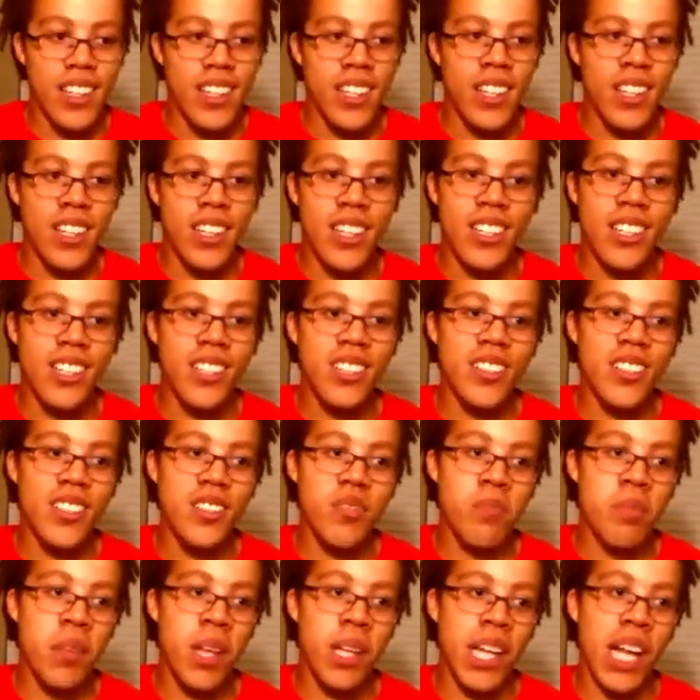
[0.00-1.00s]
A
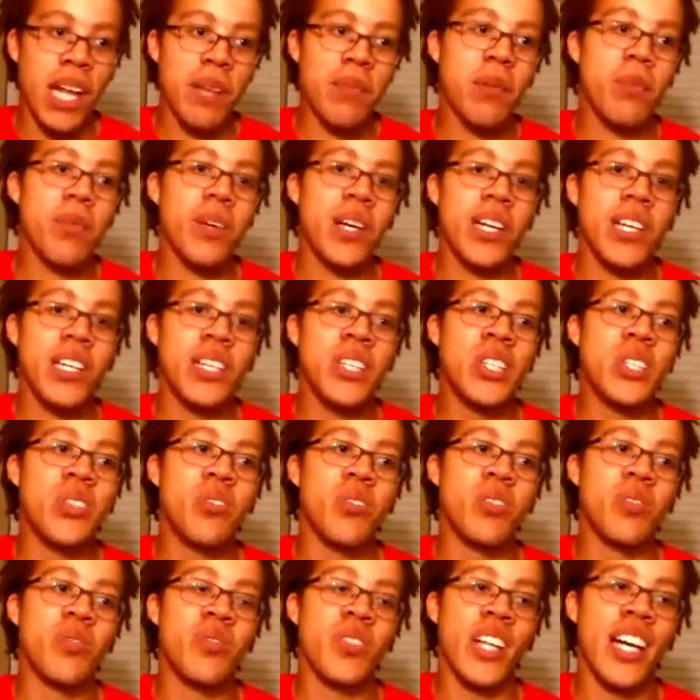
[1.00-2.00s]
lot of people had an
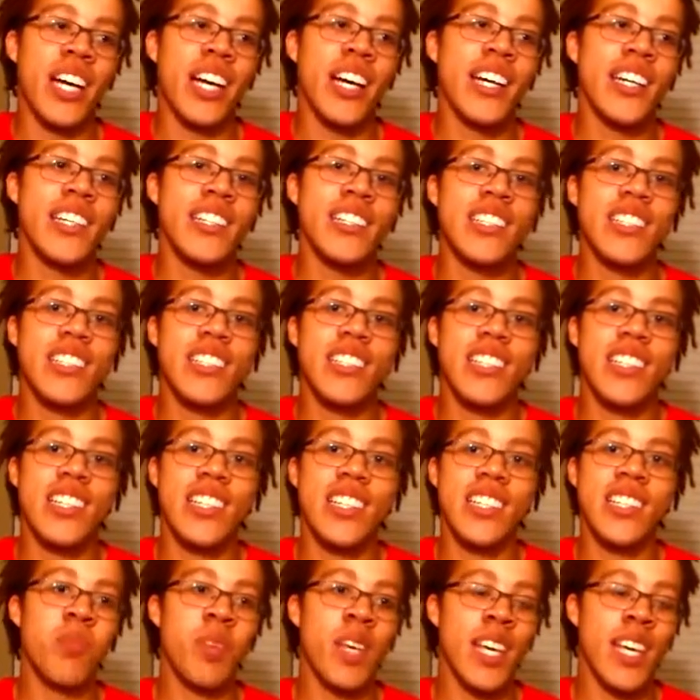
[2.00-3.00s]
issue with Flash
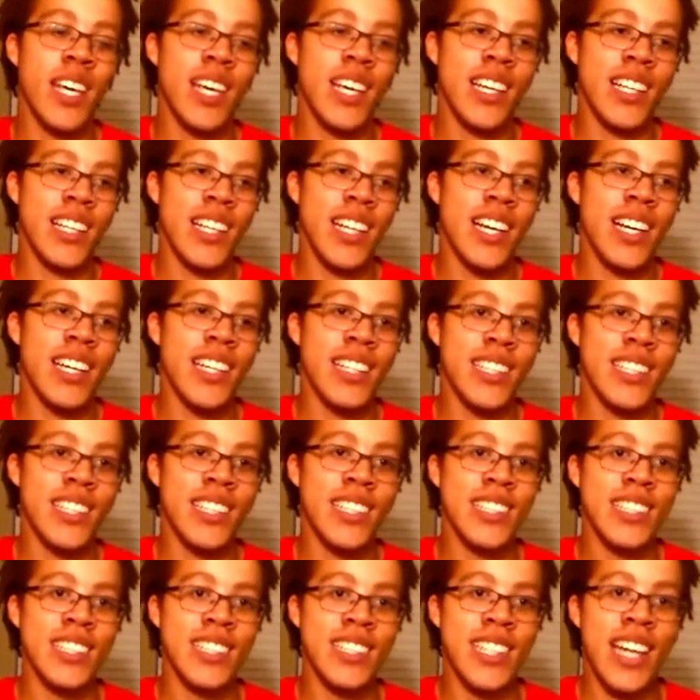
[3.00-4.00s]
being, like,
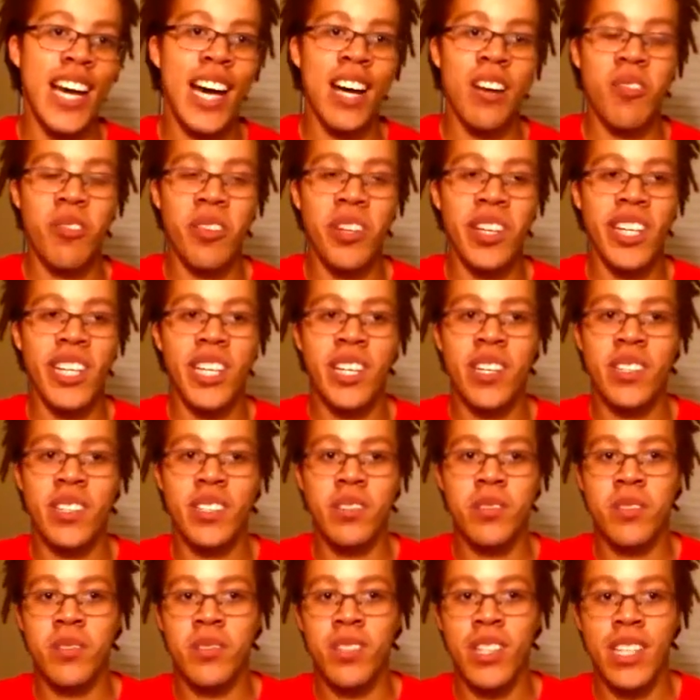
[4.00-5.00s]
this not really a
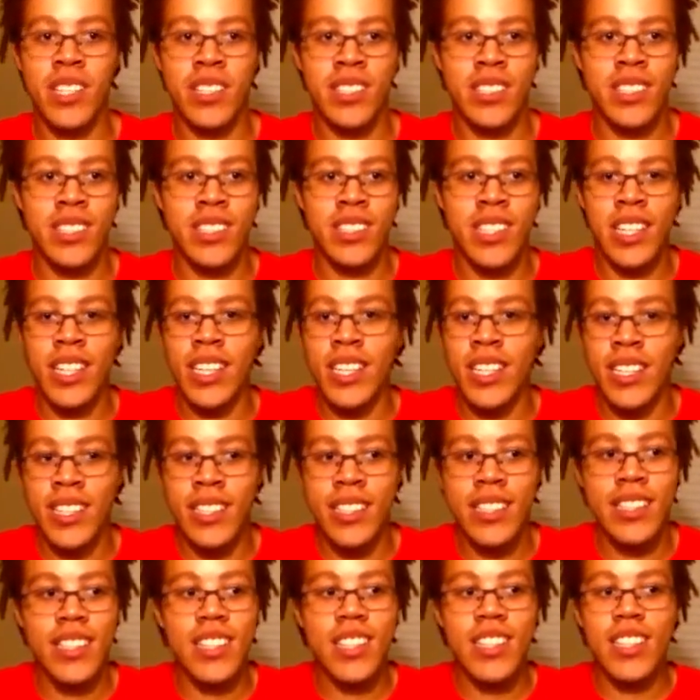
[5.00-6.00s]

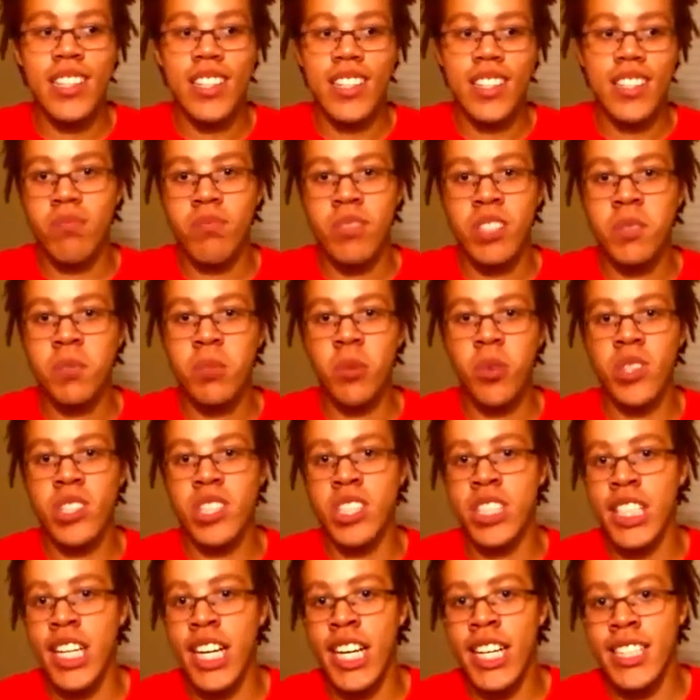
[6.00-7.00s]
stud
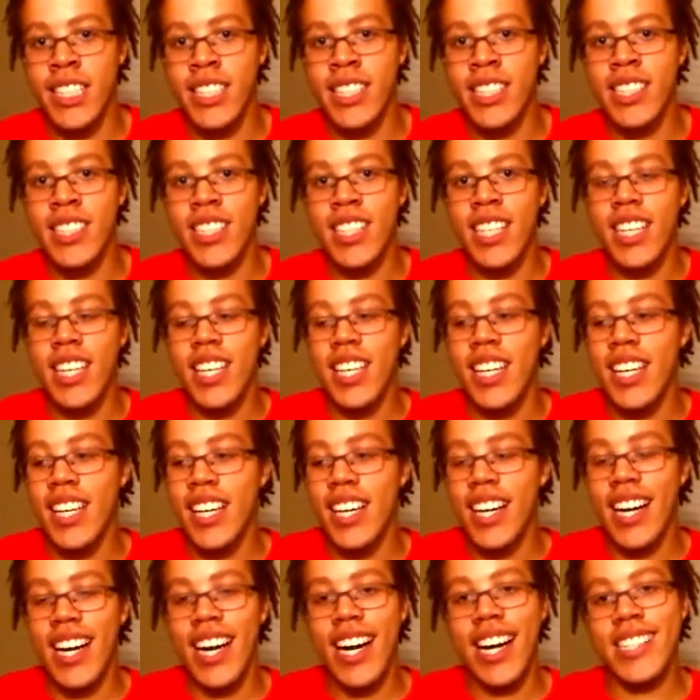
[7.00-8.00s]
sports jockey.
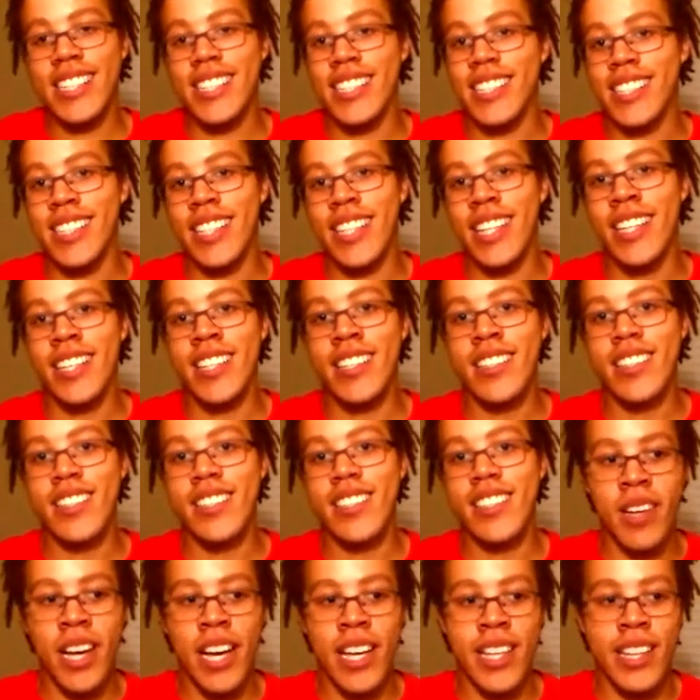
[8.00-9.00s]
I didn't care.
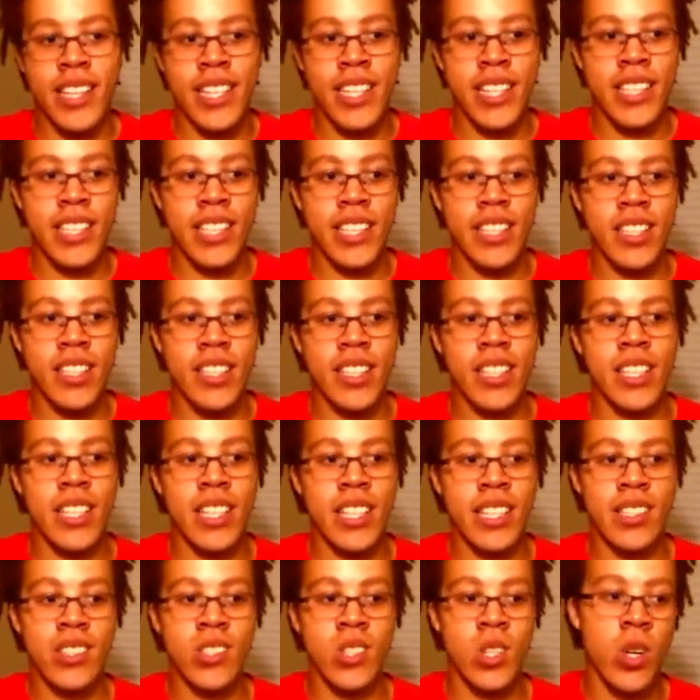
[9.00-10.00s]
I think
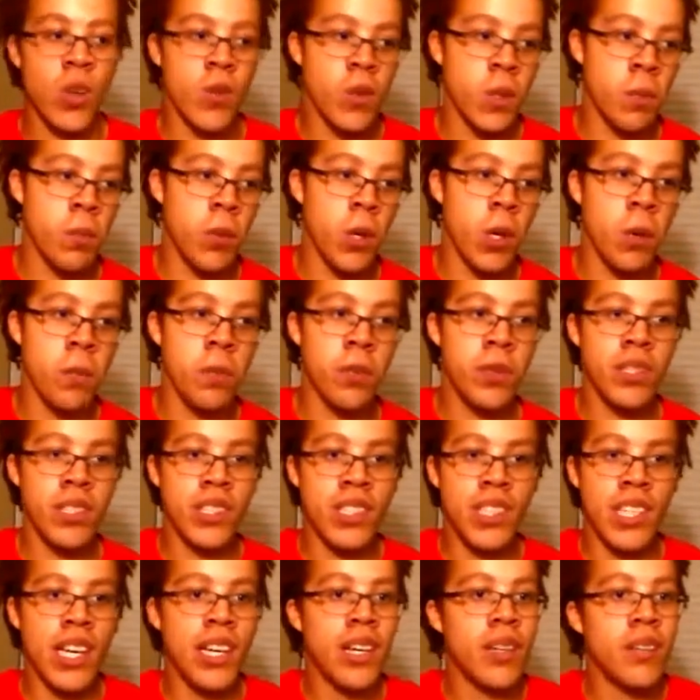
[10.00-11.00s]
he served the
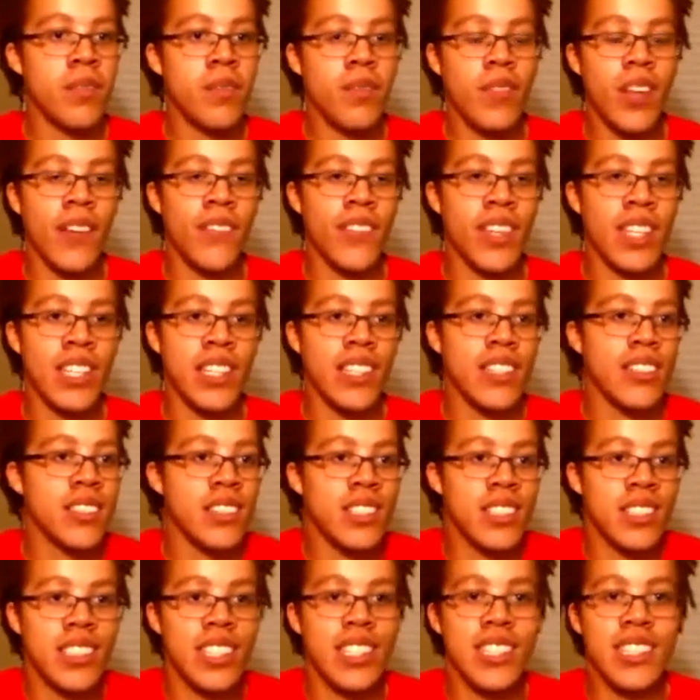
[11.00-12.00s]
purpose that, I mean,
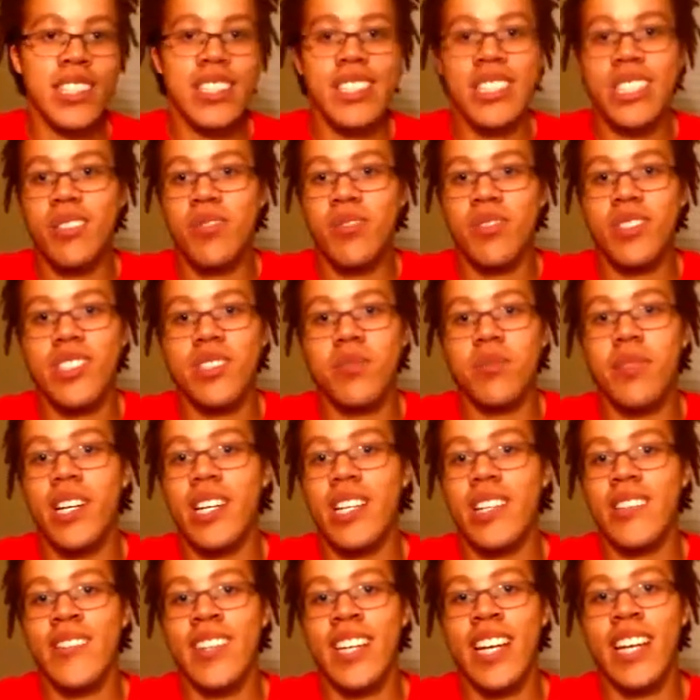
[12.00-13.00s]
it's a different
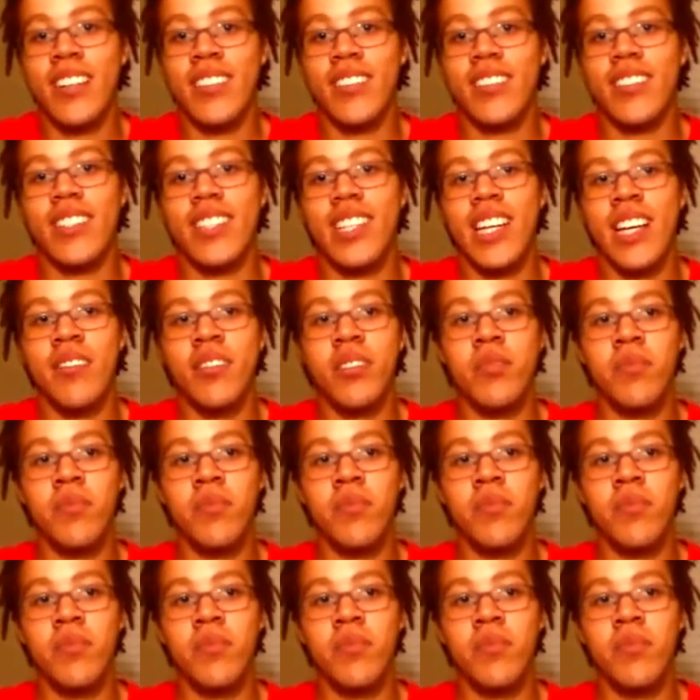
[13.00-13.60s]
Spider-Man.